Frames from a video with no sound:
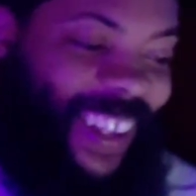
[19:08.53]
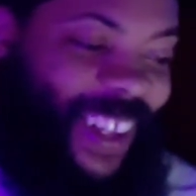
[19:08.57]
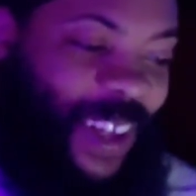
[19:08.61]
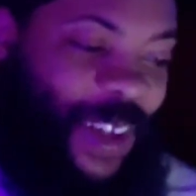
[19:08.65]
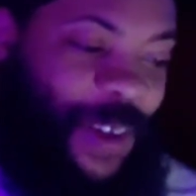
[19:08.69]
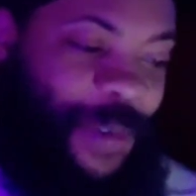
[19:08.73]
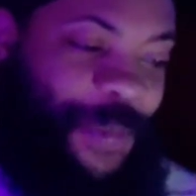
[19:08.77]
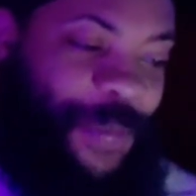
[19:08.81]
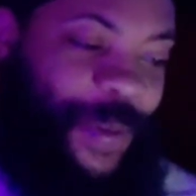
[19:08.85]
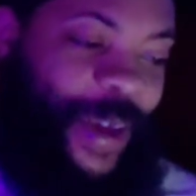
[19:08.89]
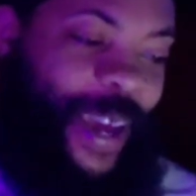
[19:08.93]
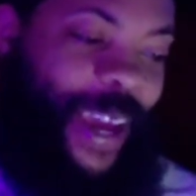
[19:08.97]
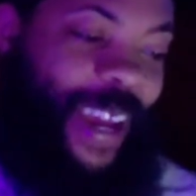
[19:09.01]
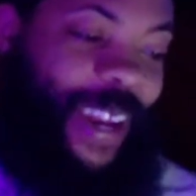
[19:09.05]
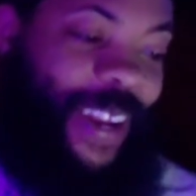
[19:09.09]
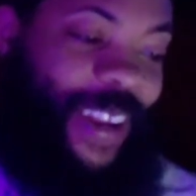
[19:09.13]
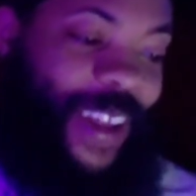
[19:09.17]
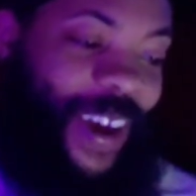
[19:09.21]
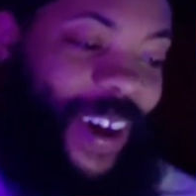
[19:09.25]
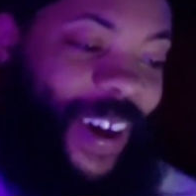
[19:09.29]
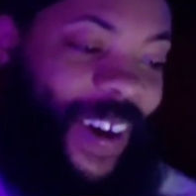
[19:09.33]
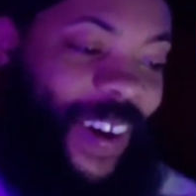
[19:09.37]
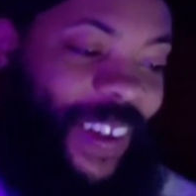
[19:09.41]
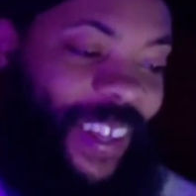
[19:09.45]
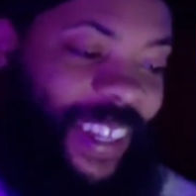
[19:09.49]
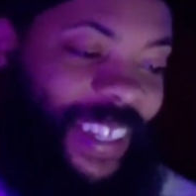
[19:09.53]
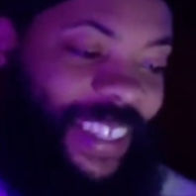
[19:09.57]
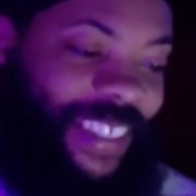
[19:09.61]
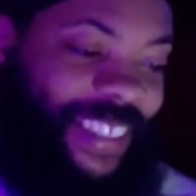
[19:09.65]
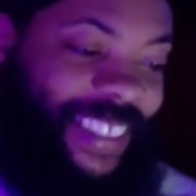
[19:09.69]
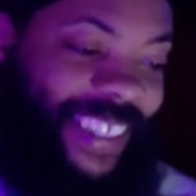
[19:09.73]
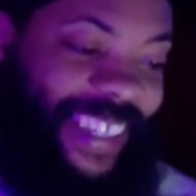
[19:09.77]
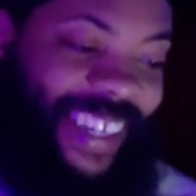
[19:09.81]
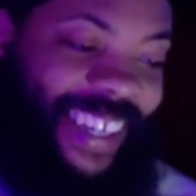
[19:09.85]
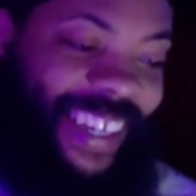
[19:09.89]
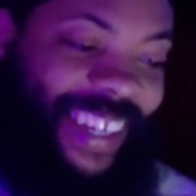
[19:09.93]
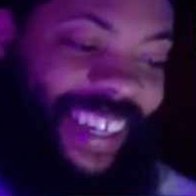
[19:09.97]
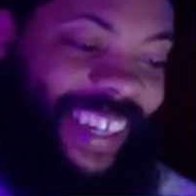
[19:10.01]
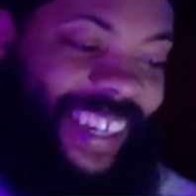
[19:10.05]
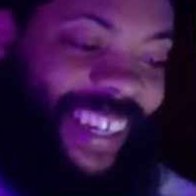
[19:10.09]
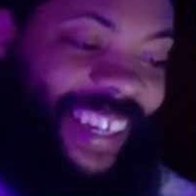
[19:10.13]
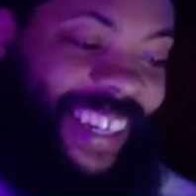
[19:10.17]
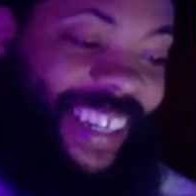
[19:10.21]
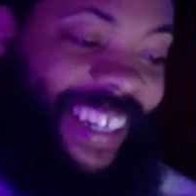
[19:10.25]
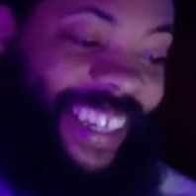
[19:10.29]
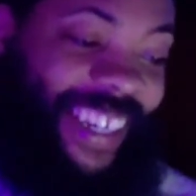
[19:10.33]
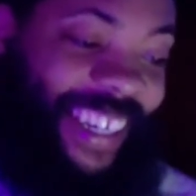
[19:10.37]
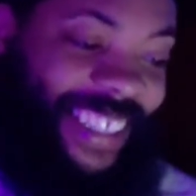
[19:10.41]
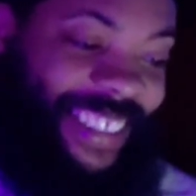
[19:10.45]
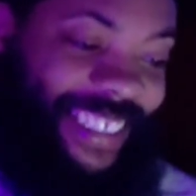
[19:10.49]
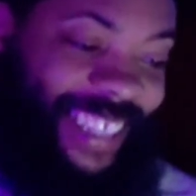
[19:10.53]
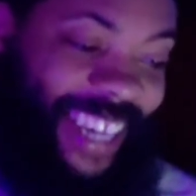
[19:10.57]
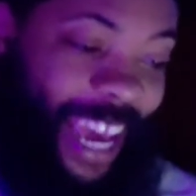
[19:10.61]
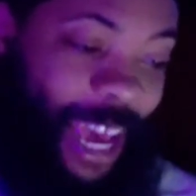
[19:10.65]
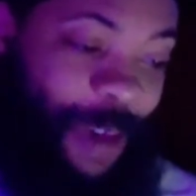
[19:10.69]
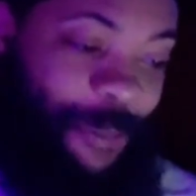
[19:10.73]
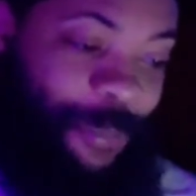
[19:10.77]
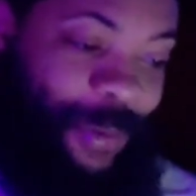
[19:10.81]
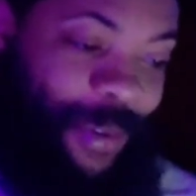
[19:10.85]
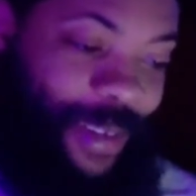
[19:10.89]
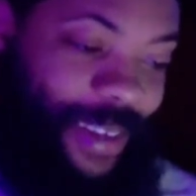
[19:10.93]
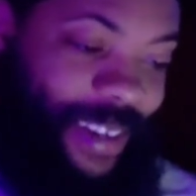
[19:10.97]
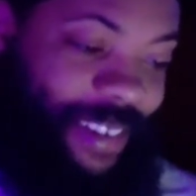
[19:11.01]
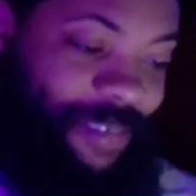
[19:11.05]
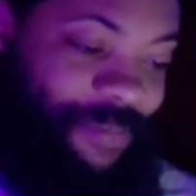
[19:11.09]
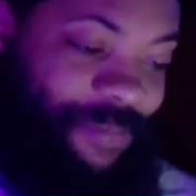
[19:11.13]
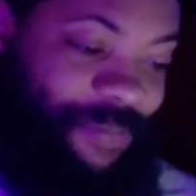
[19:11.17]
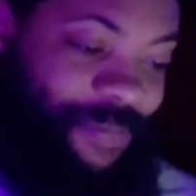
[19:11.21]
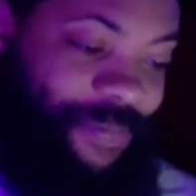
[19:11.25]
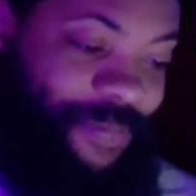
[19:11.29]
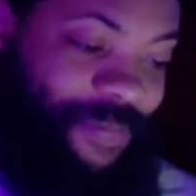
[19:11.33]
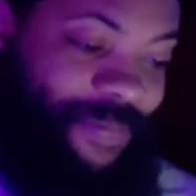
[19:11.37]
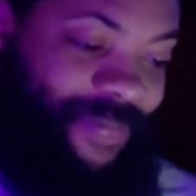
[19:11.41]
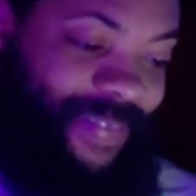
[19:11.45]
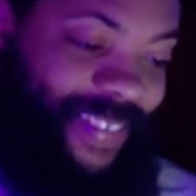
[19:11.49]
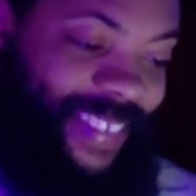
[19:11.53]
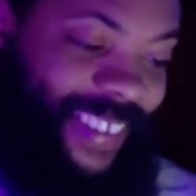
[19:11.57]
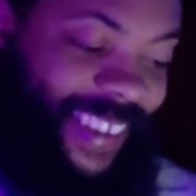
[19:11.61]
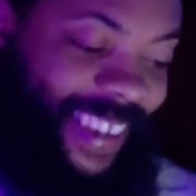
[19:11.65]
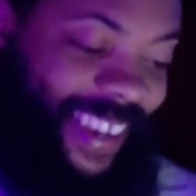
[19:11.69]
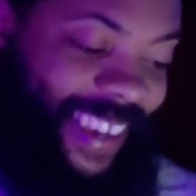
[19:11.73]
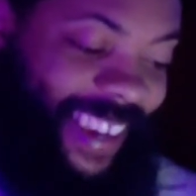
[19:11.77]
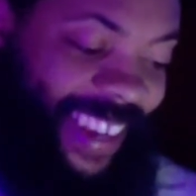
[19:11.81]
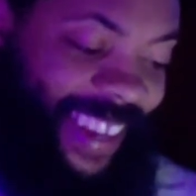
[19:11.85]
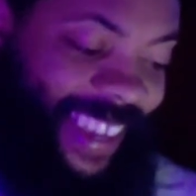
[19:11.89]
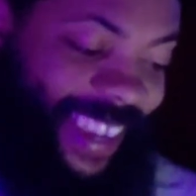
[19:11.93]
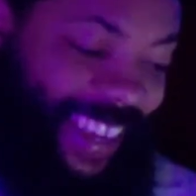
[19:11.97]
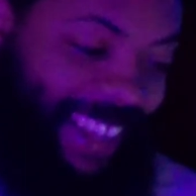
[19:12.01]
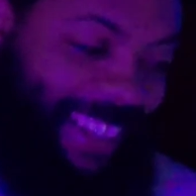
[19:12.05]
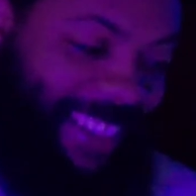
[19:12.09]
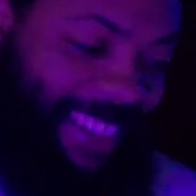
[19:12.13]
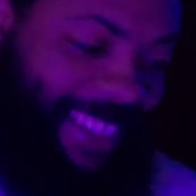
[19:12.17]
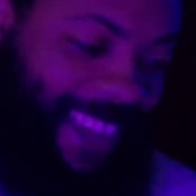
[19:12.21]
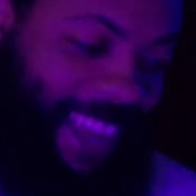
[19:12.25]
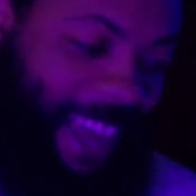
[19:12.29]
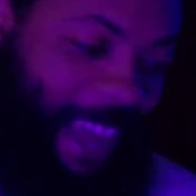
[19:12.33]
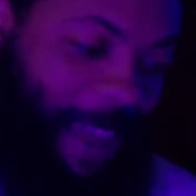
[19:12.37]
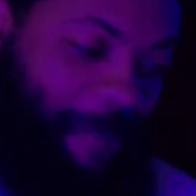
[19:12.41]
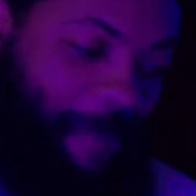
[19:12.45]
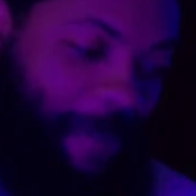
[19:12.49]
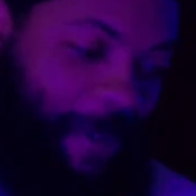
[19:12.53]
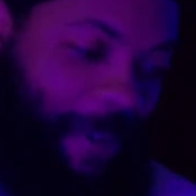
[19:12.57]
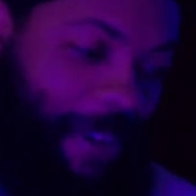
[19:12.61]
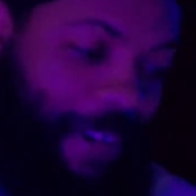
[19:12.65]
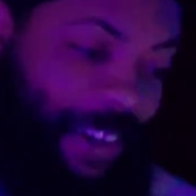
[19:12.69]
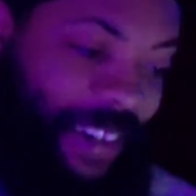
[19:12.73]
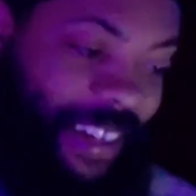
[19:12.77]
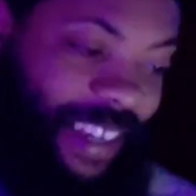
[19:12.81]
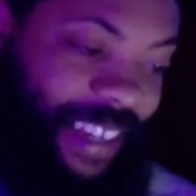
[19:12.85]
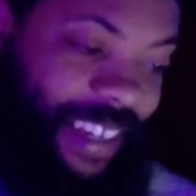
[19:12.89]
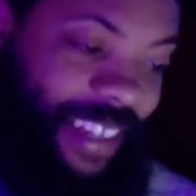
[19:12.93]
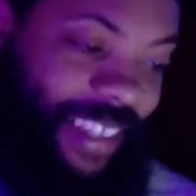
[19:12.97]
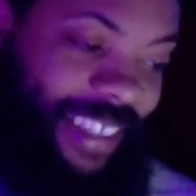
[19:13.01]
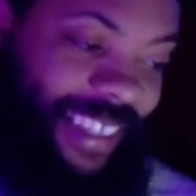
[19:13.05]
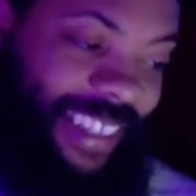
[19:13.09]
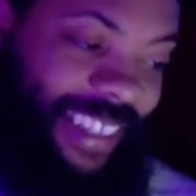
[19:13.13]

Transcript: Oh man, no, it is happening. It is happening.